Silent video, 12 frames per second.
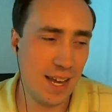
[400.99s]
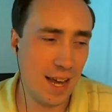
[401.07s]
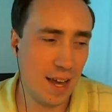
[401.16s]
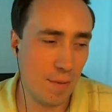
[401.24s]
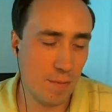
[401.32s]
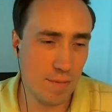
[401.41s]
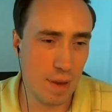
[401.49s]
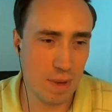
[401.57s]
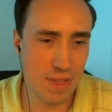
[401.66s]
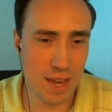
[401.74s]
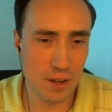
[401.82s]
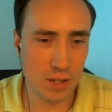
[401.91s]
Um, maybe
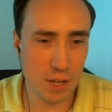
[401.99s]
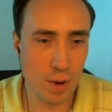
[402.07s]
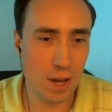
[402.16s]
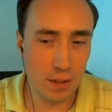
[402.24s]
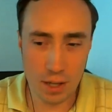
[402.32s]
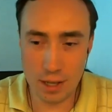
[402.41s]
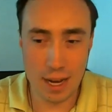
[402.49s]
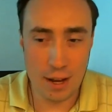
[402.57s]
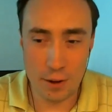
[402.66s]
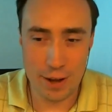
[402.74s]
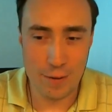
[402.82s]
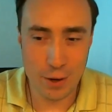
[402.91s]
then you say, well, I
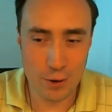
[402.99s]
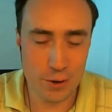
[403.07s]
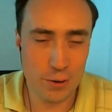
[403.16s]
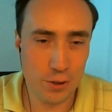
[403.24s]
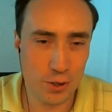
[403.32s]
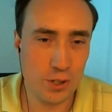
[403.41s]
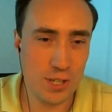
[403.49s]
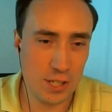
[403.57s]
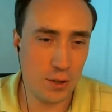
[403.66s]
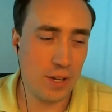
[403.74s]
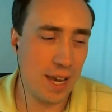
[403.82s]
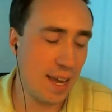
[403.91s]
only have one hundred users, that's
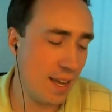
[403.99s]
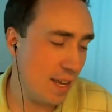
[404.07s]
okay.